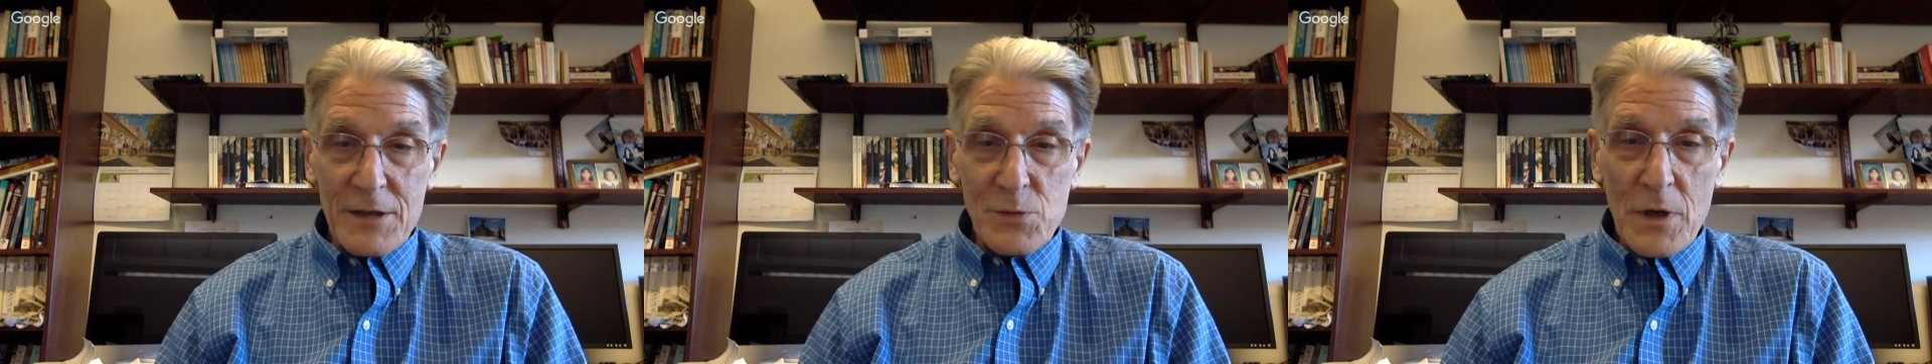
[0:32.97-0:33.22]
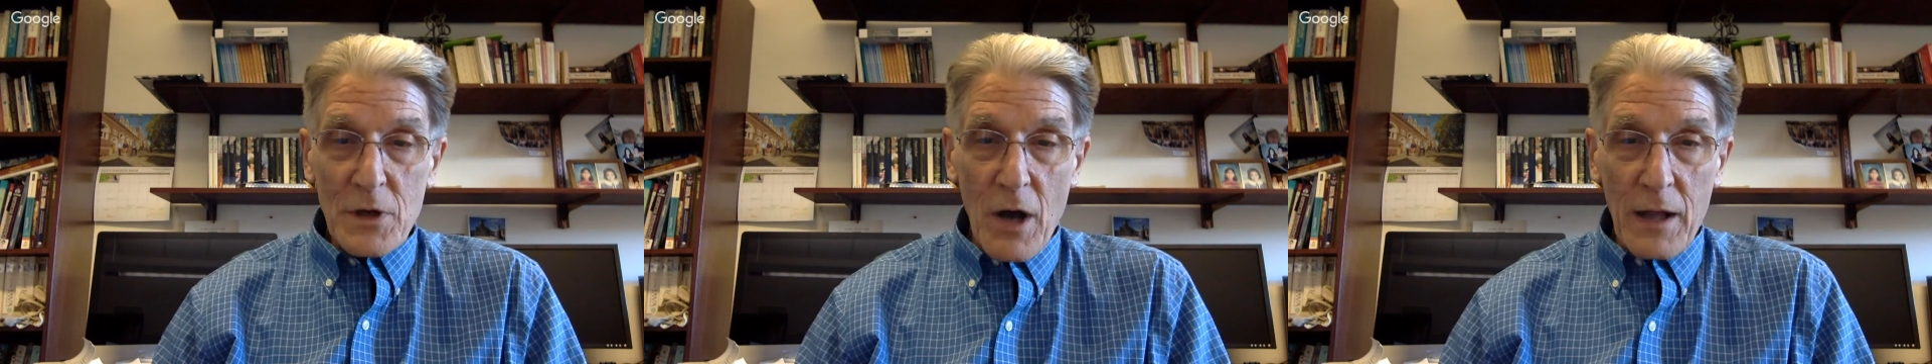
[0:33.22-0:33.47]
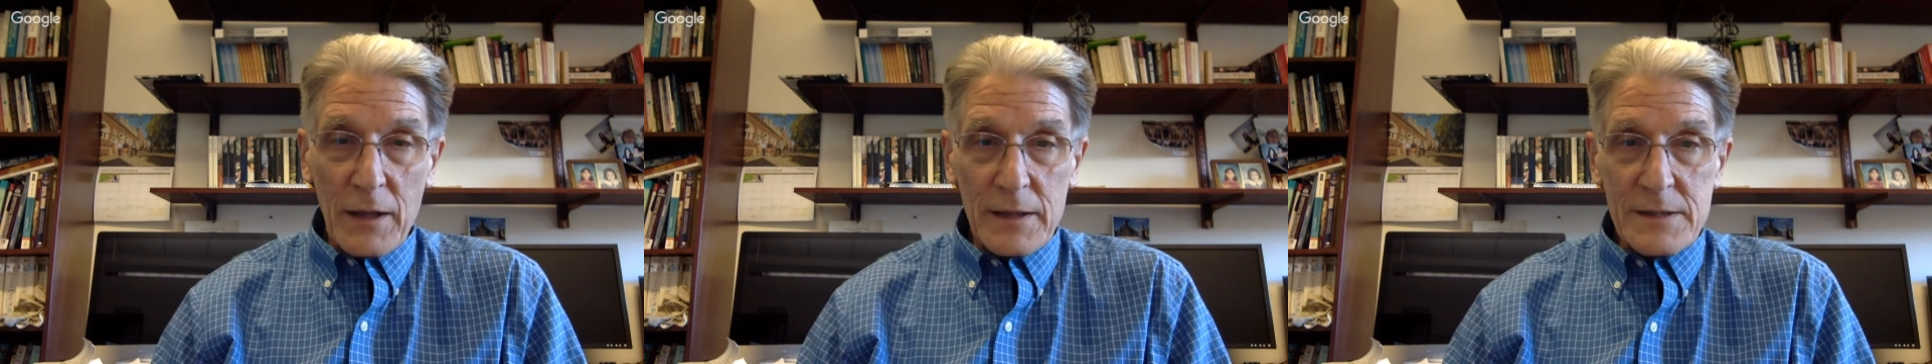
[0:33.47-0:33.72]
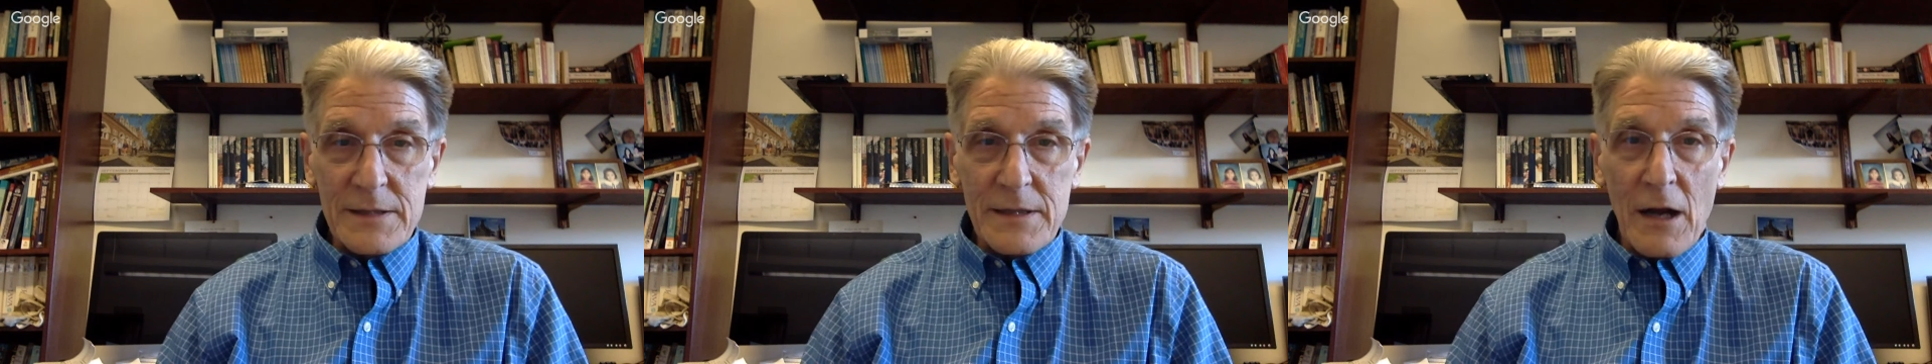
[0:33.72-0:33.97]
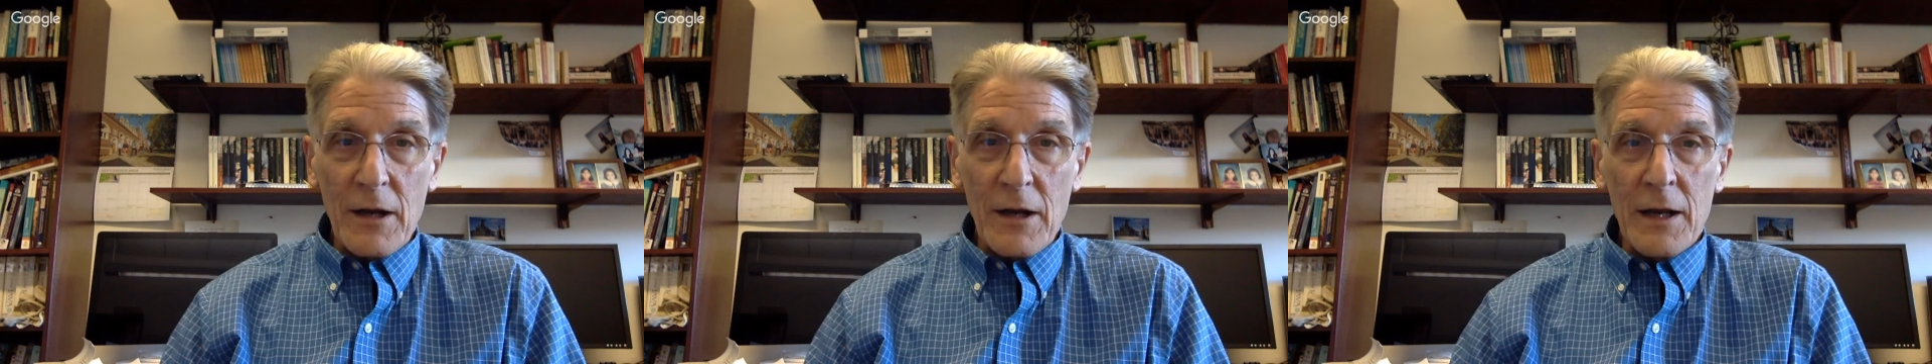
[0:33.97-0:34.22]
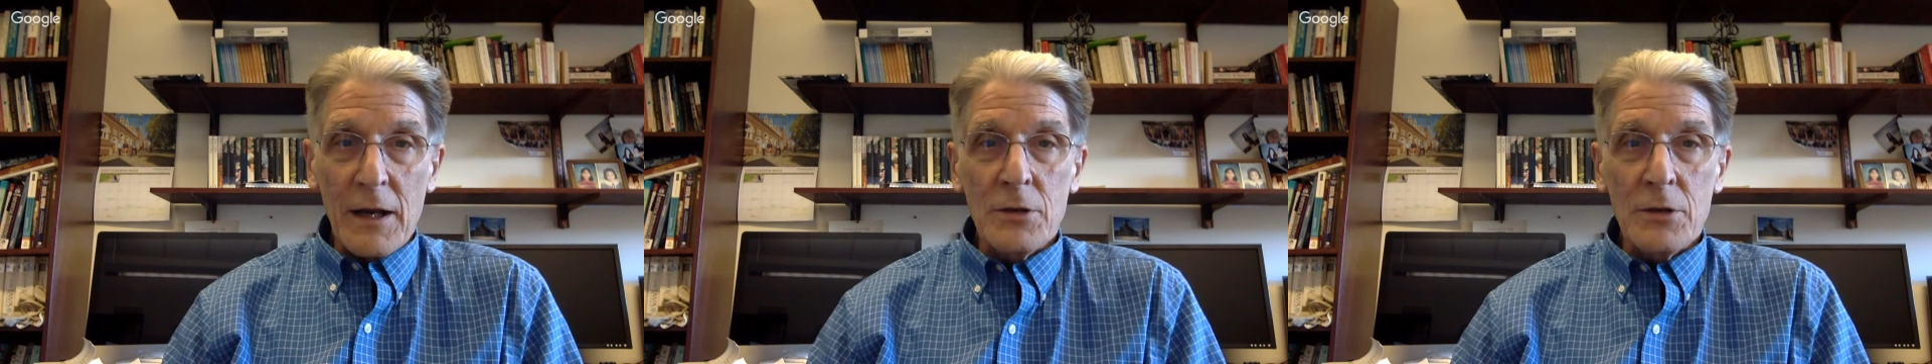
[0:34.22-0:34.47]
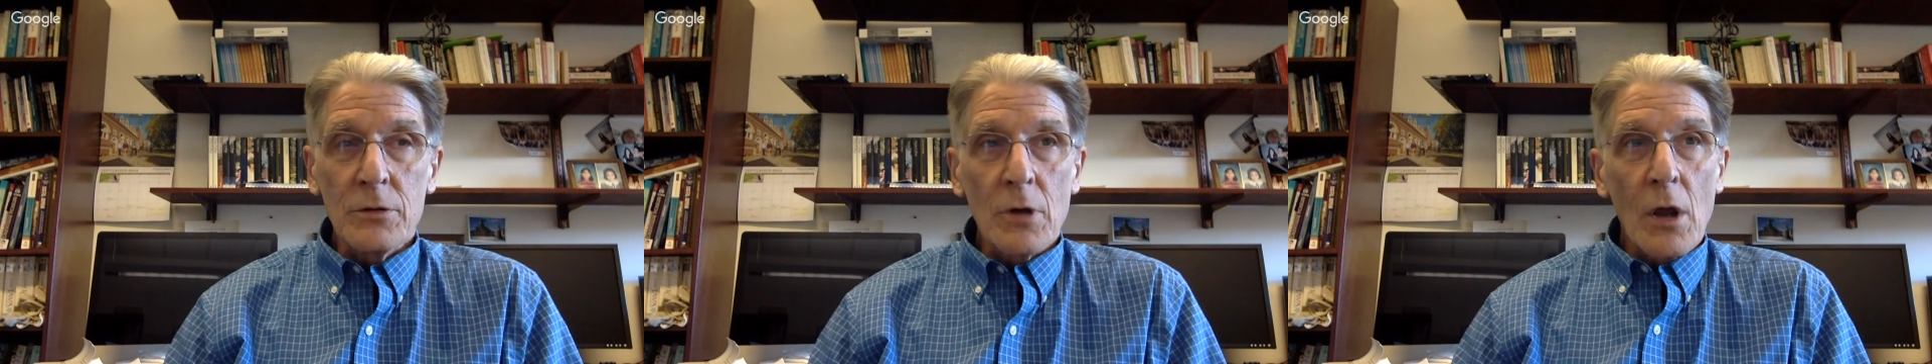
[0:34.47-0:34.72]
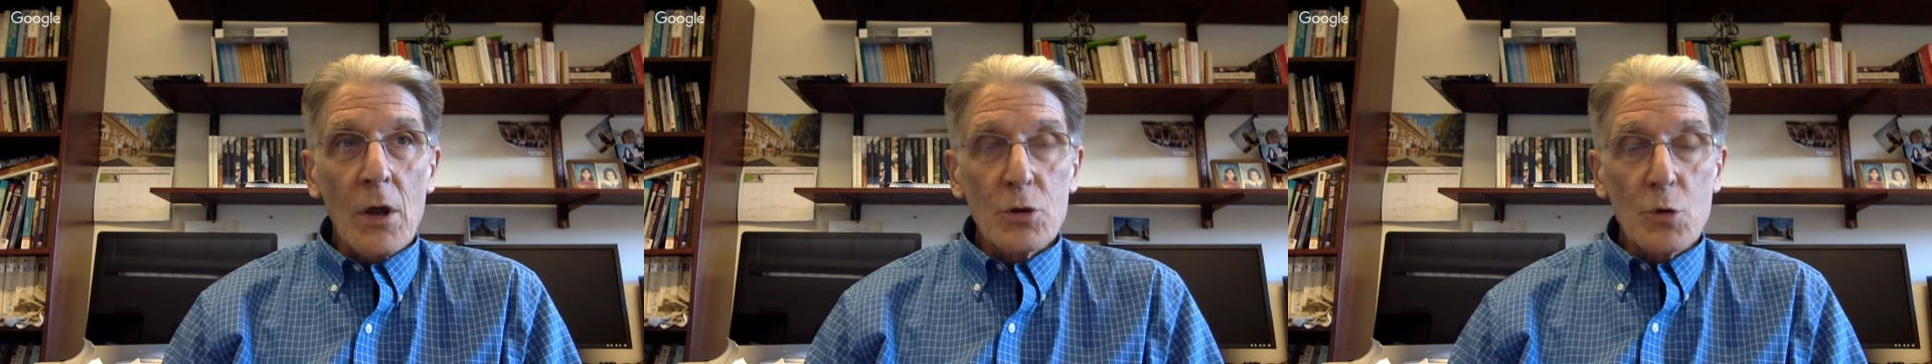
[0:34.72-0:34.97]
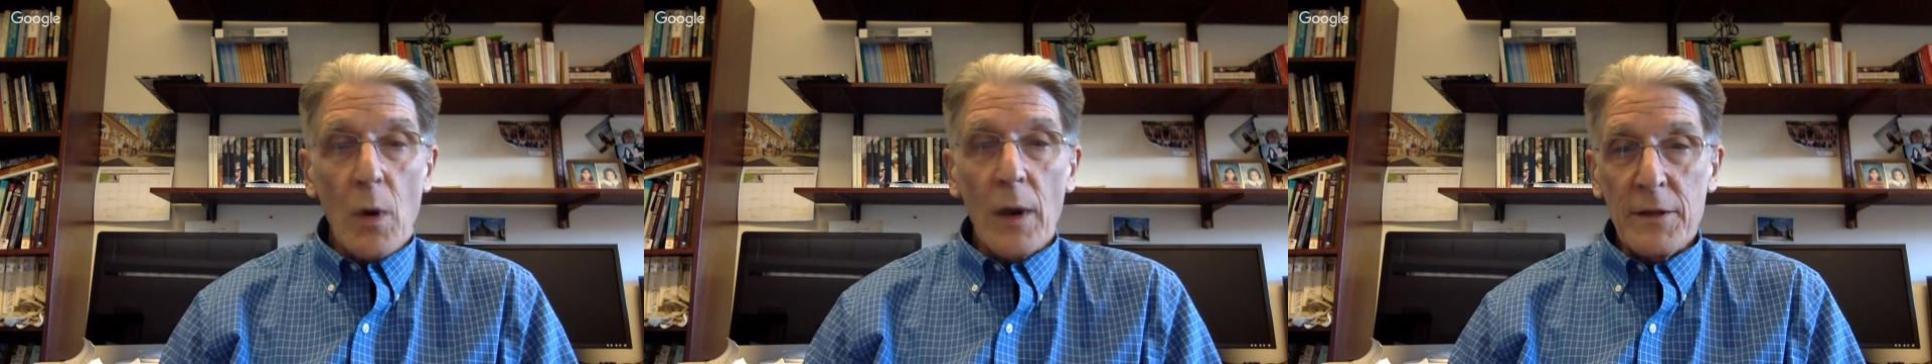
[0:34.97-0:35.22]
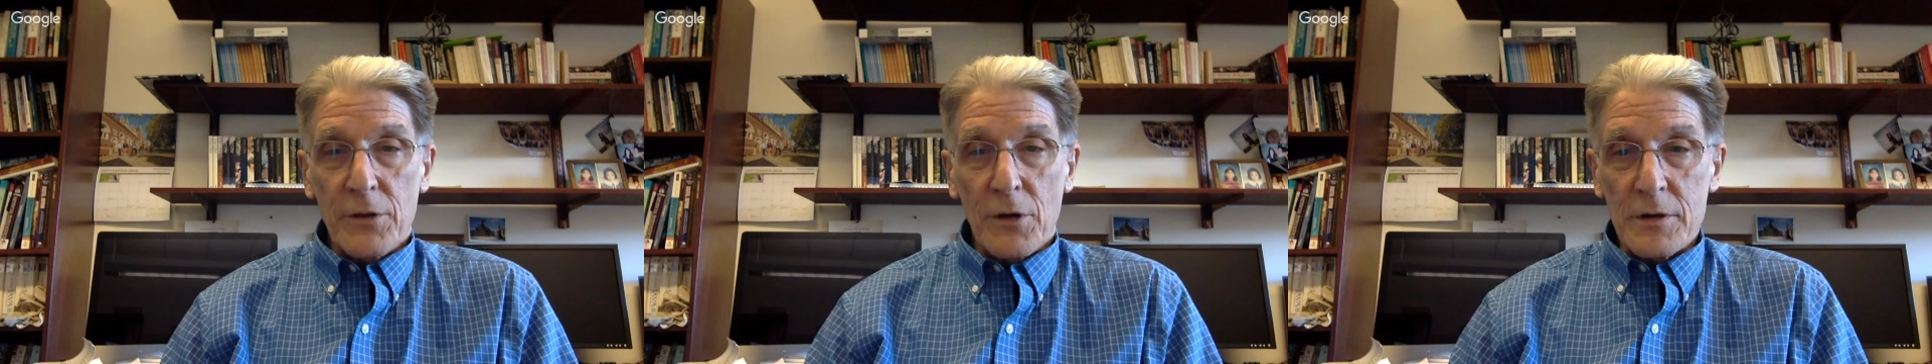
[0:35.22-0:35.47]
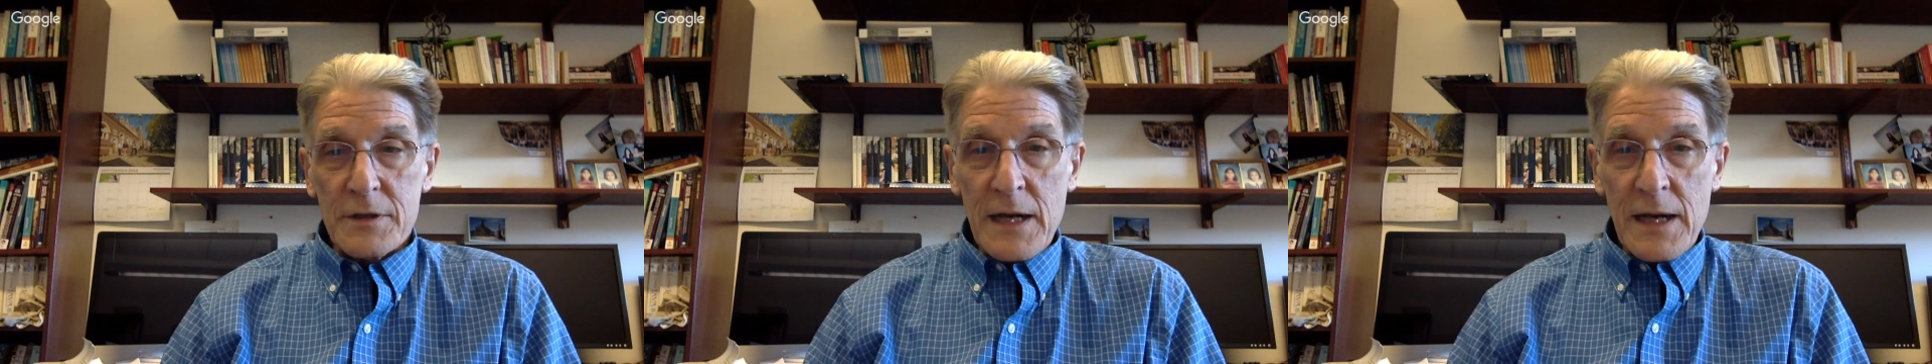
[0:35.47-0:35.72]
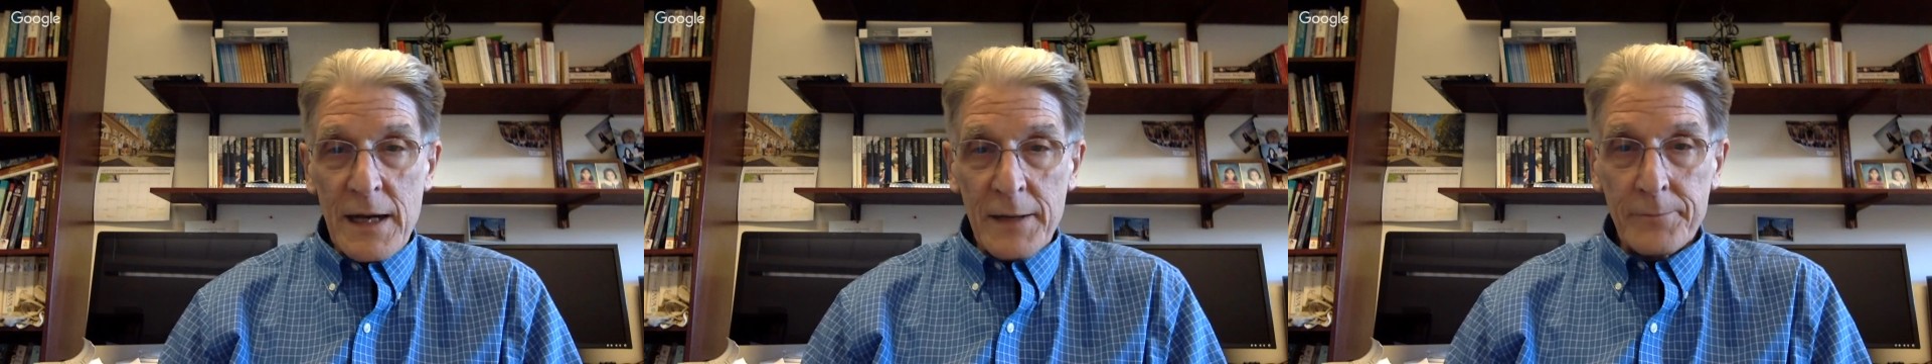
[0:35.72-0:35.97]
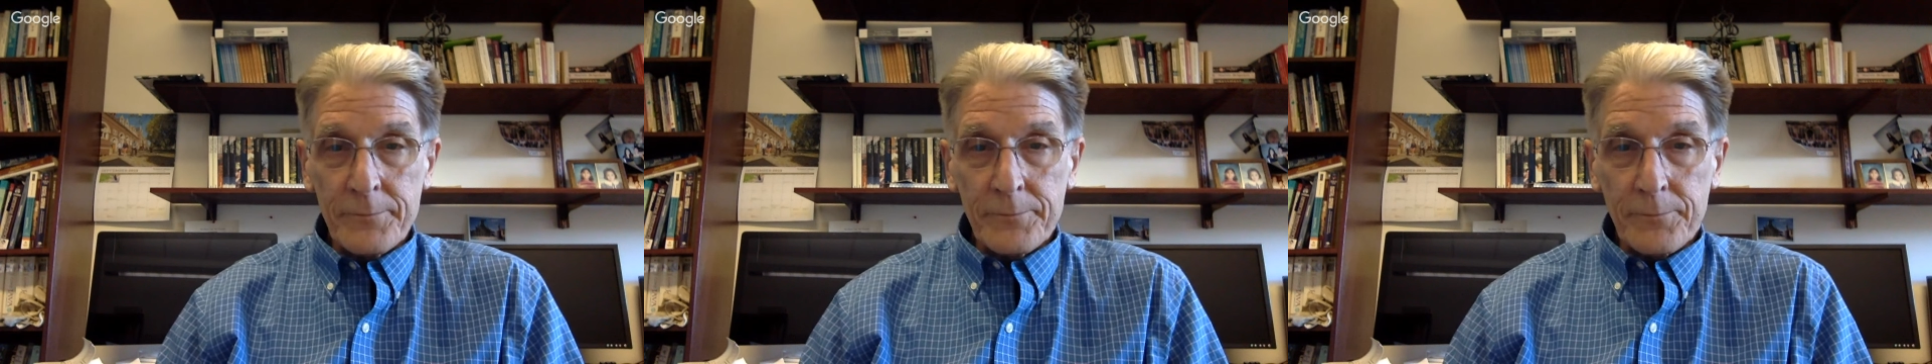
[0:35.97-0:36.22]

as we call it, started in 2013.